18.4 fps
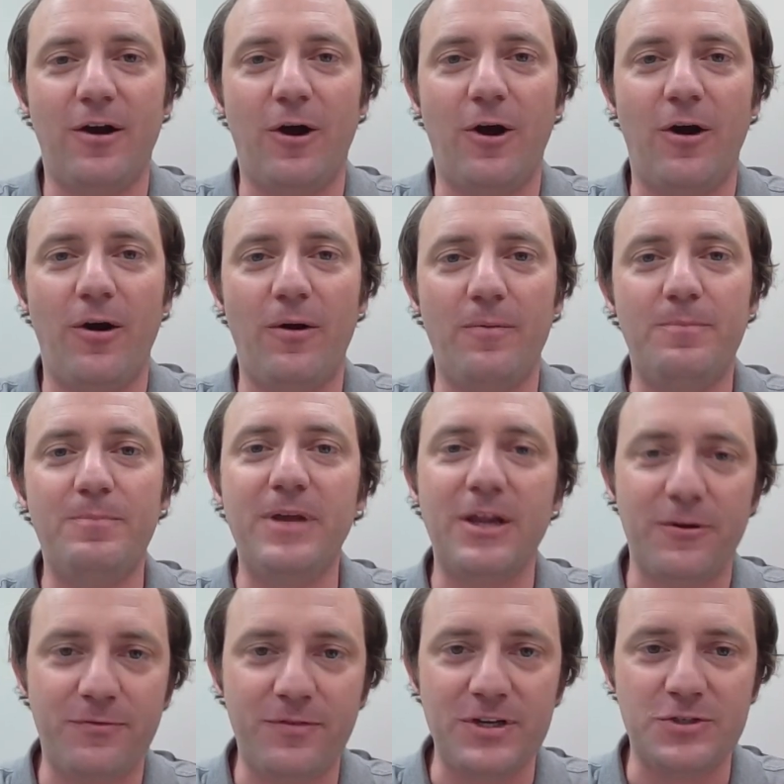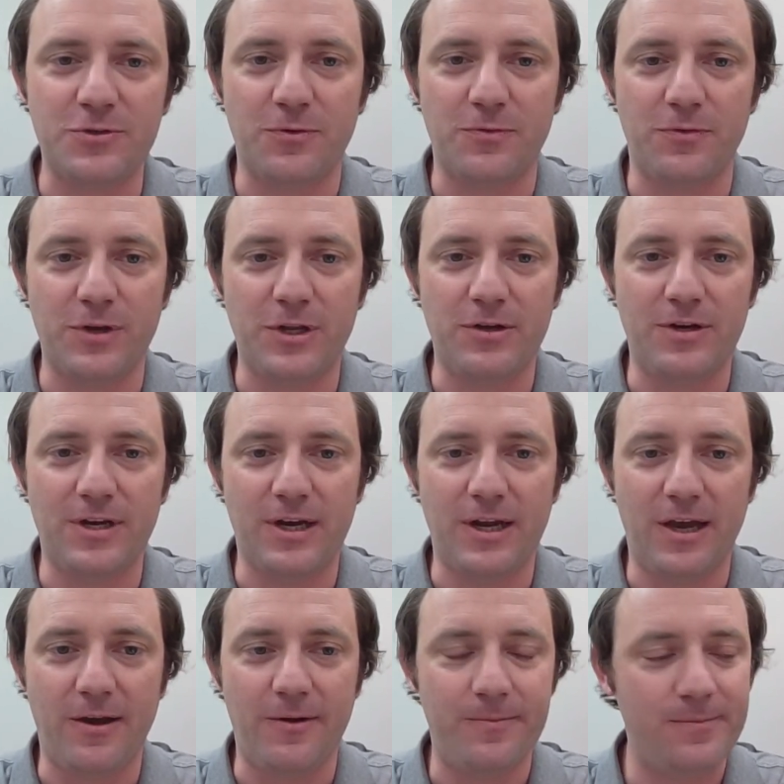are beneficial for you
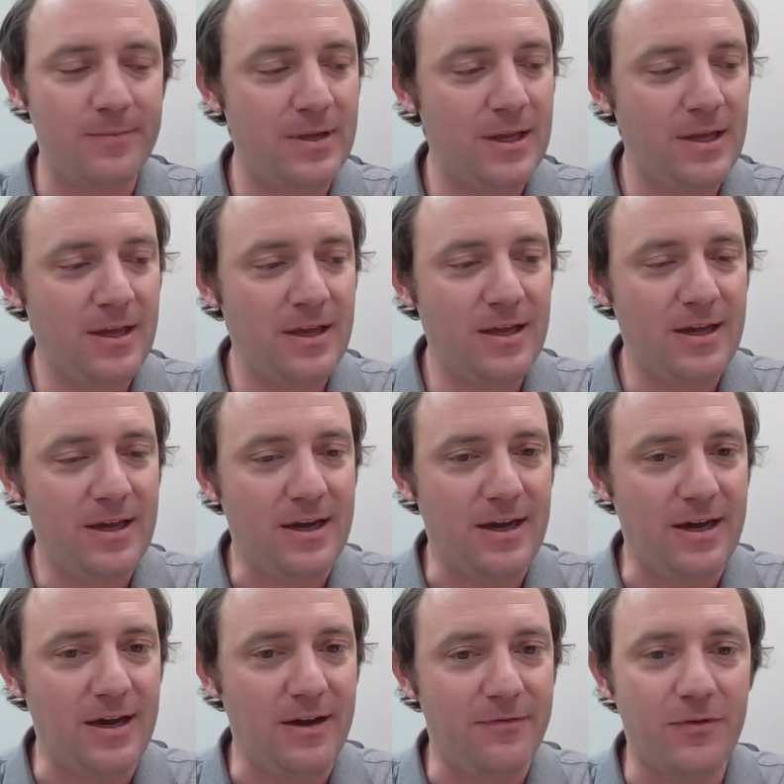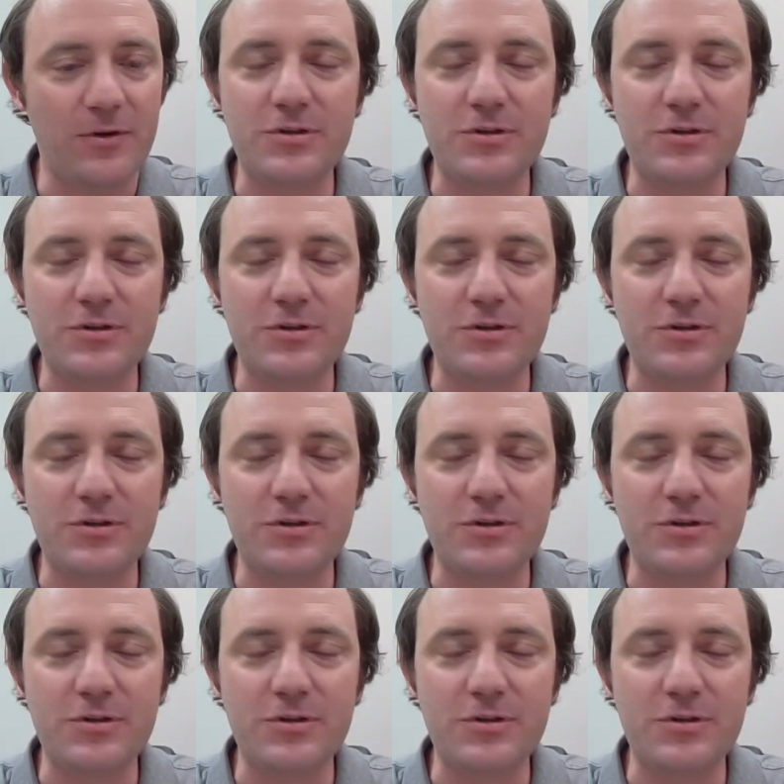to know.